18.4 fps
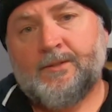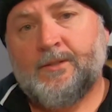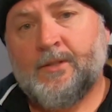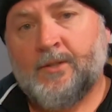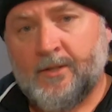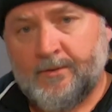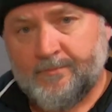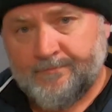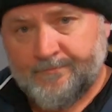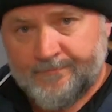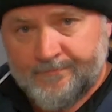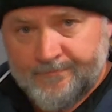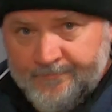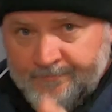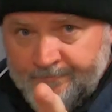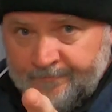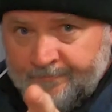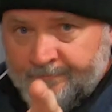All right,
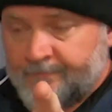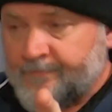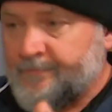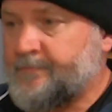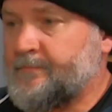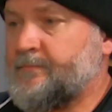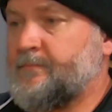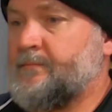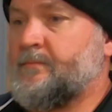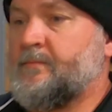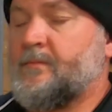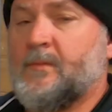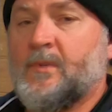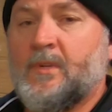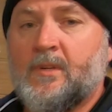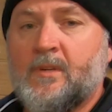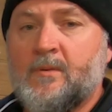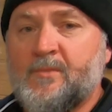
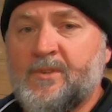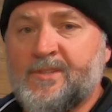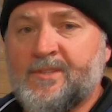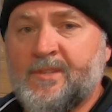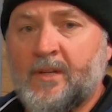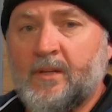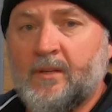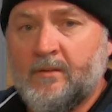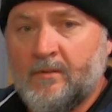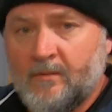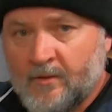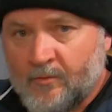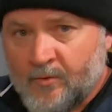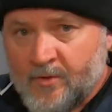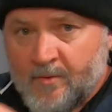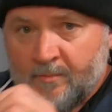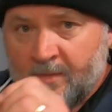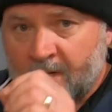give me a second.
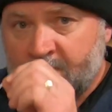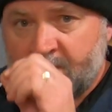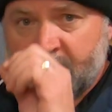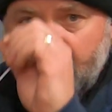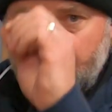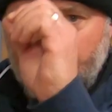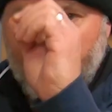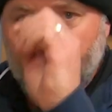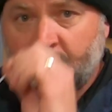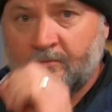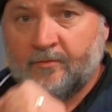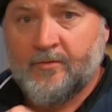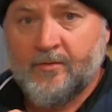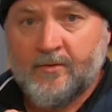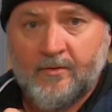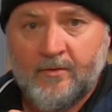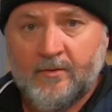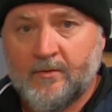With the magic
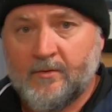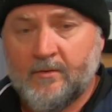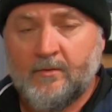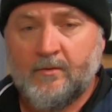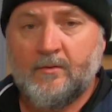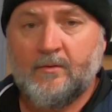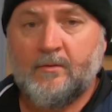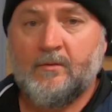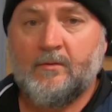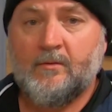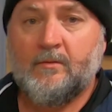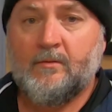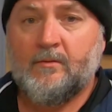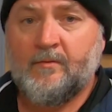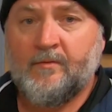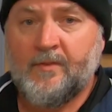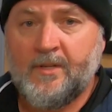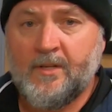of
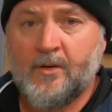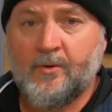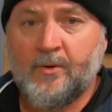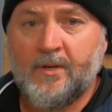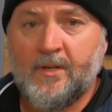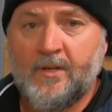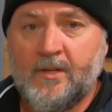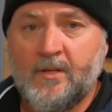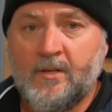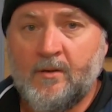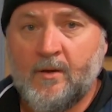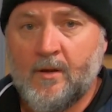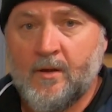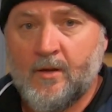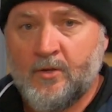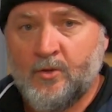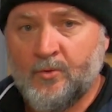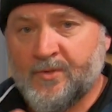video editing,
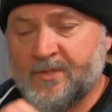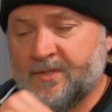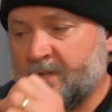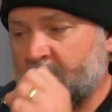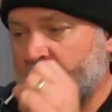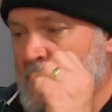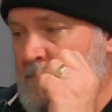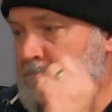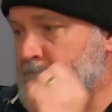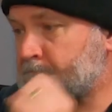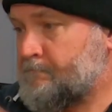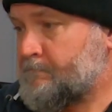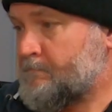you'll see